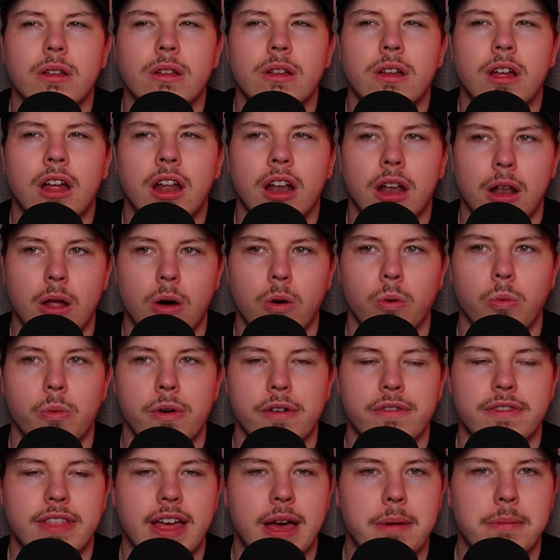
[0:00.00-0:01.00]
along
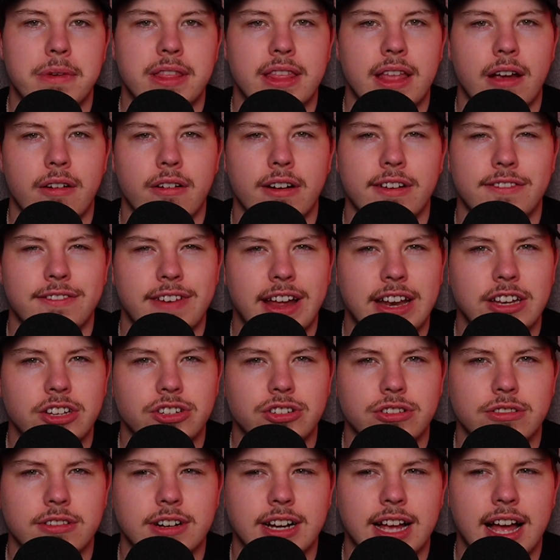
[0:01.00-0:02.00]
with them in their
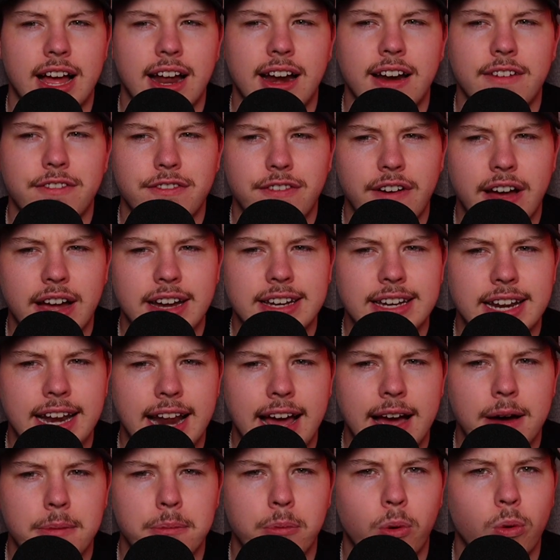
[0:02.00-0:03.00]
adventure at kind of finding
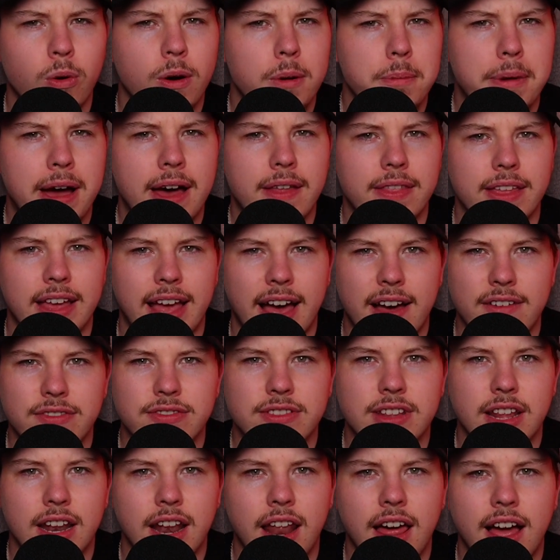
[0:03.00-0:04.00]
out more about the
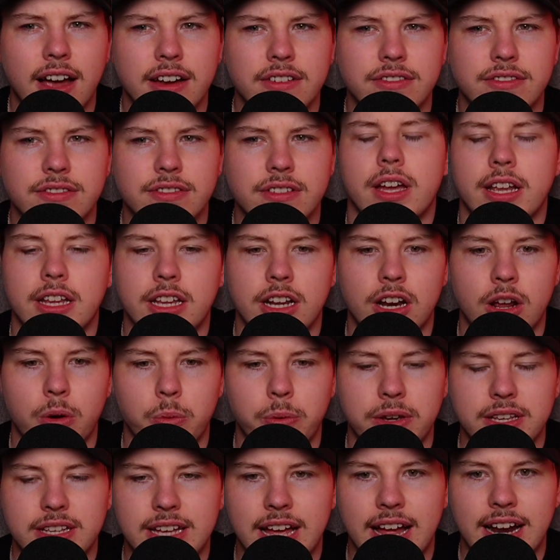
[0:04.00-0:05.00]
afterlife. And, you know,
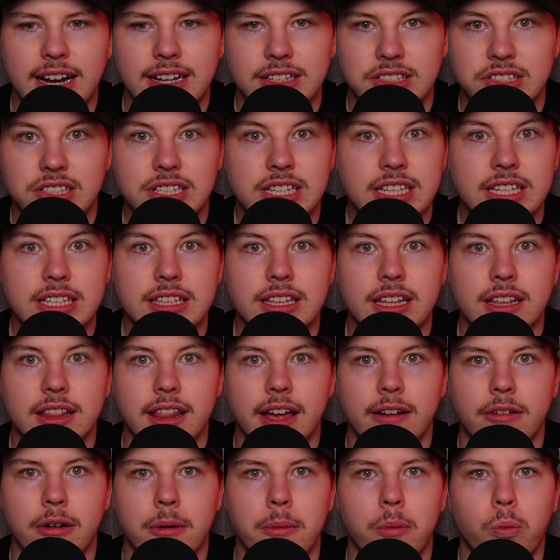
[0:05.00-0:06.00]
we kind of see that
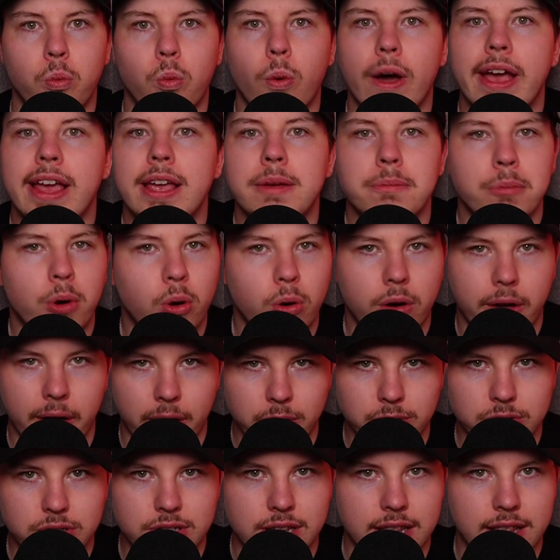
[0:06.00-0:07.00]
there are way more
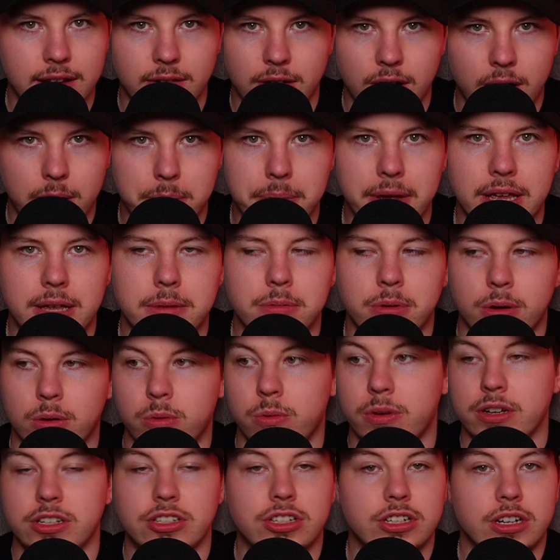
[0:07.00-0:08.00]
ghosts than there are people,
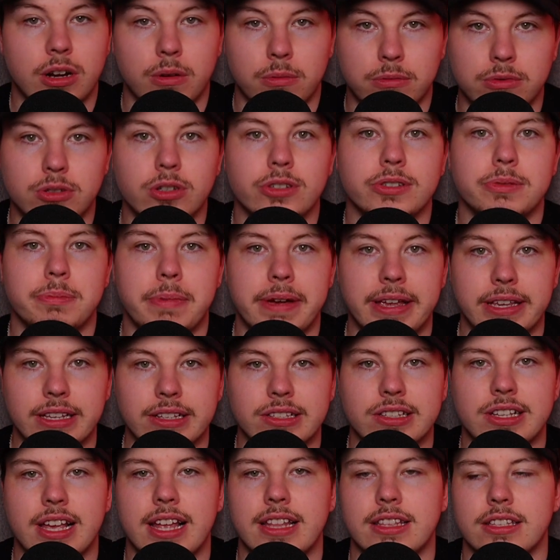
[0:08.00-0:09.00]
which, you know, does make
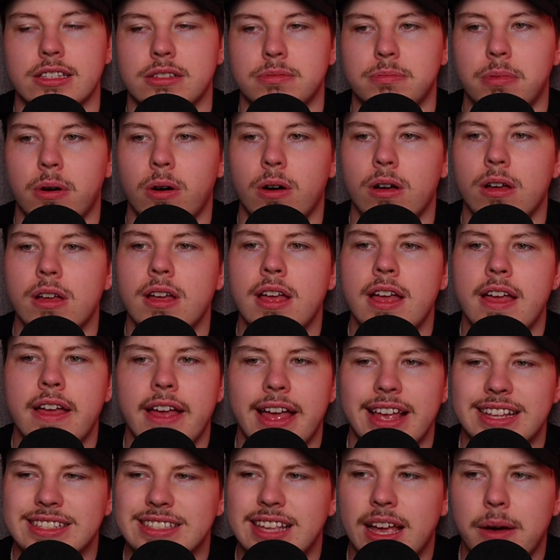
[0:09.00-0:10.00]
sense, but
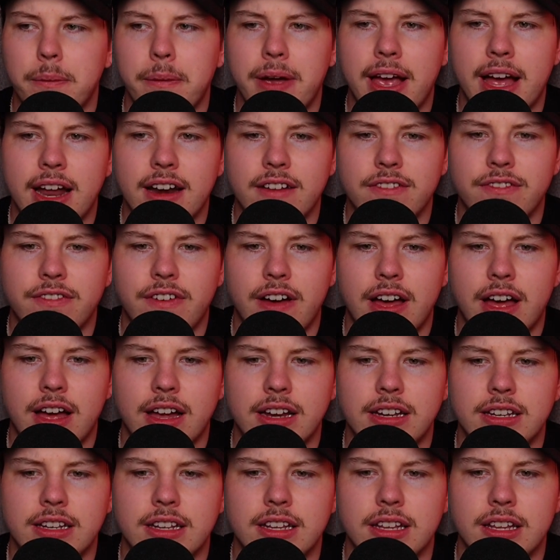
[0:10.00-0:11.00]
It's like we kind of
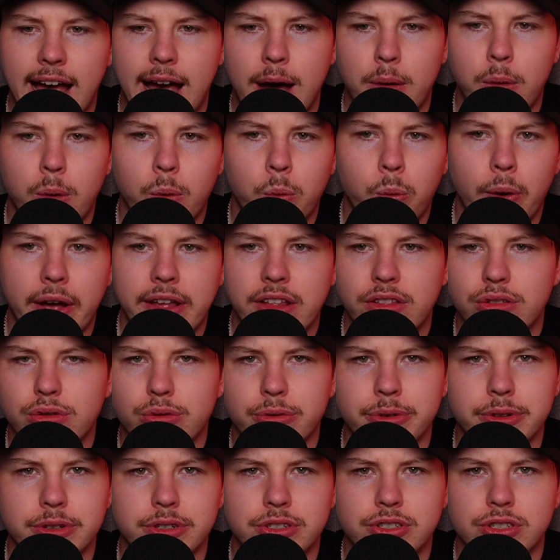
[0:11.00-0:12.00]
find our way
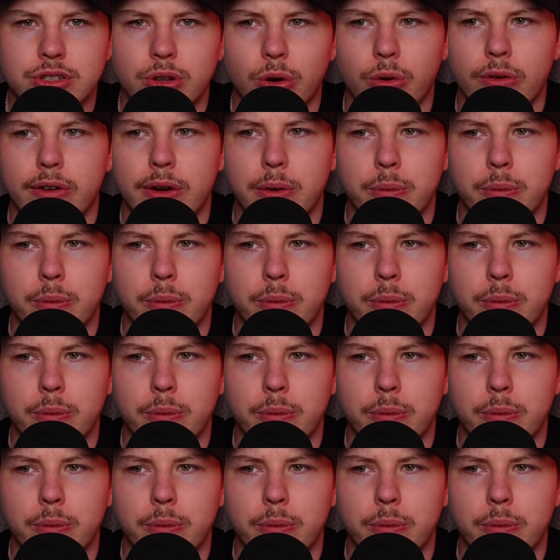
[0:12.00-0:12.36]
through the story